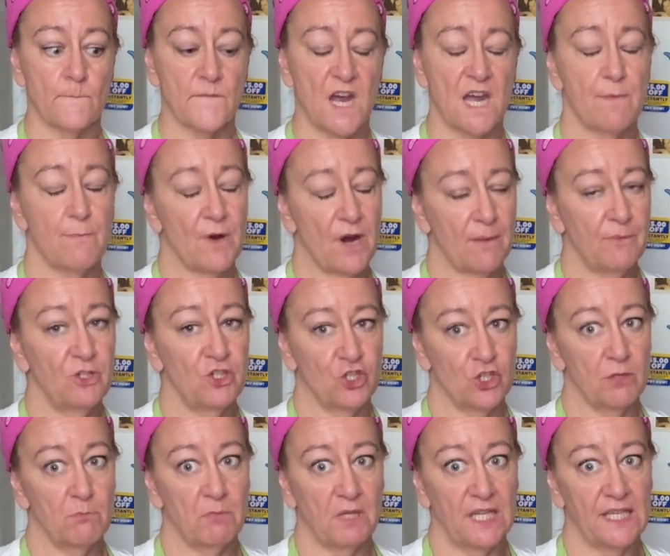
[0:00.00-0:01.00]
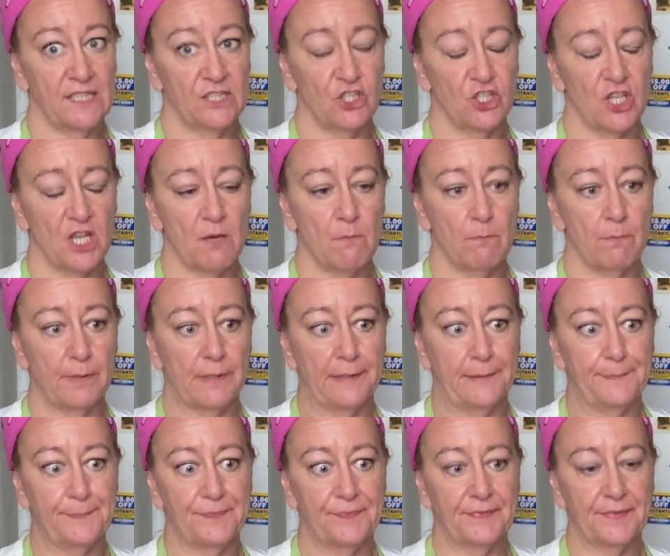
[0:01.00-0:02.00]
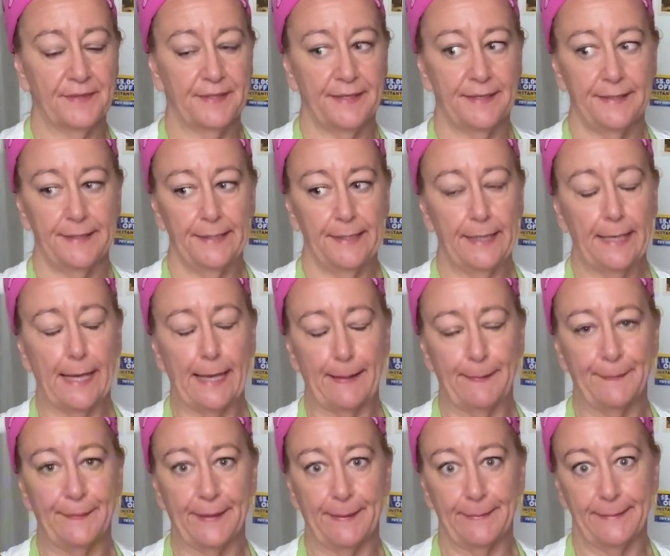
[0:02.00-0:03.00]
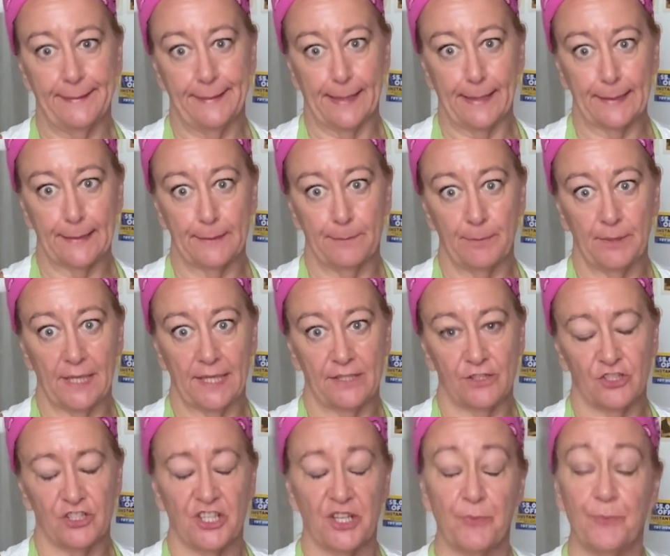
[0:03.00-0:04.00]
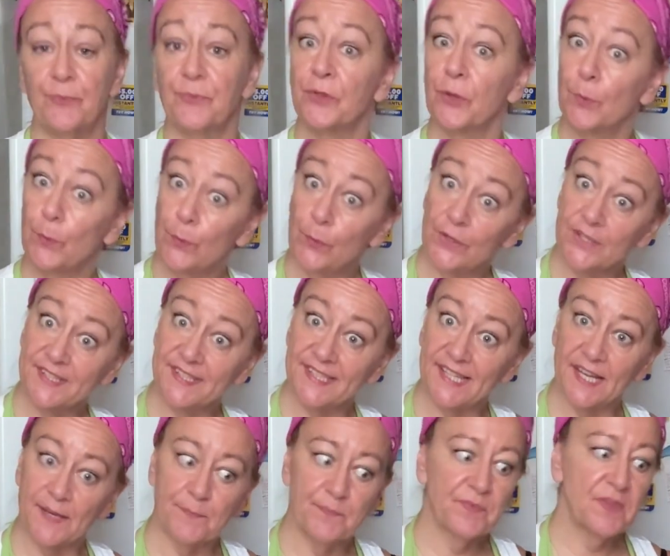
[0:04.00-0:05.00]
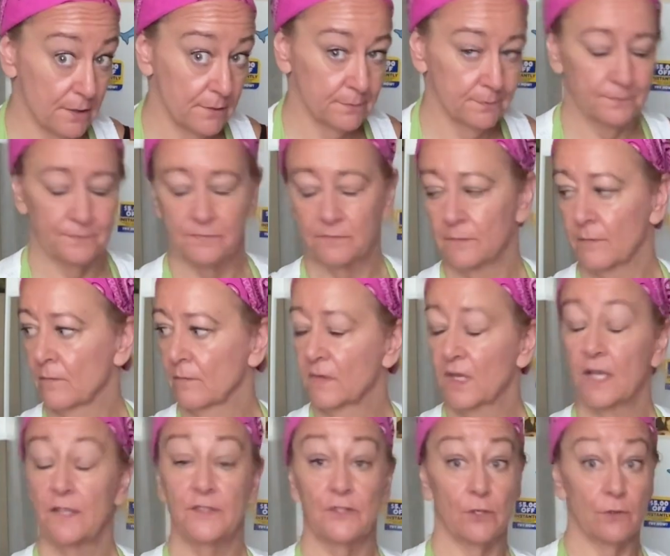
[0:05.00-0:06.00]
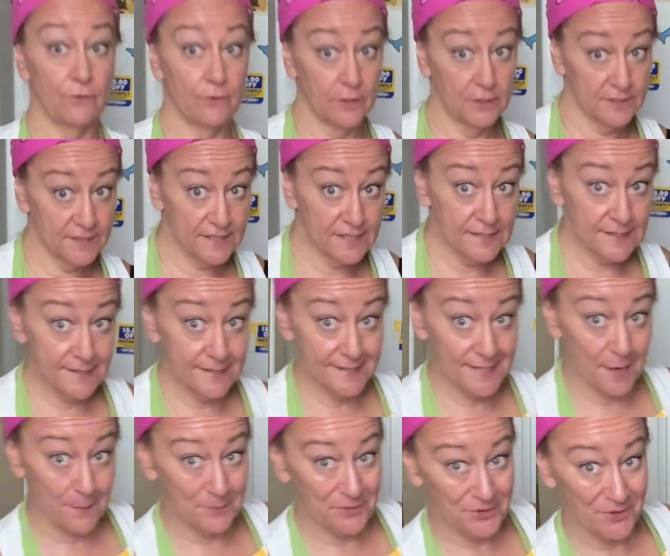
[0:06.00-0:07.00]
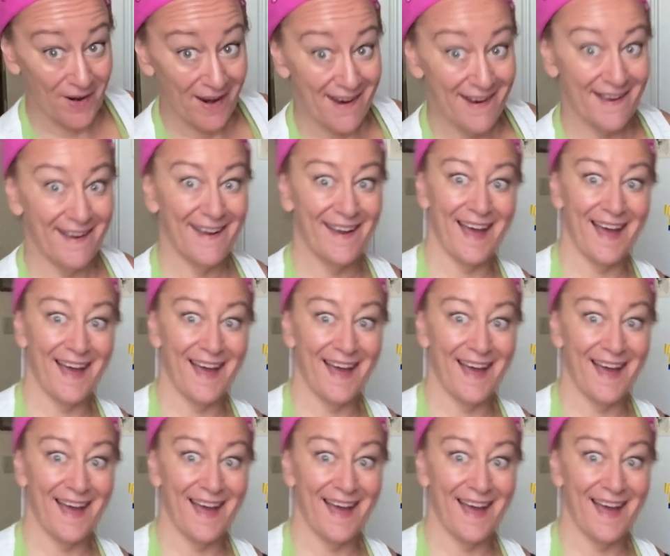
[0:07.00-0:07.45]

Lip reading: I probably should blanch them, but I'm probably not gonna blanch them. We'll see. So far, it's easy steps, right?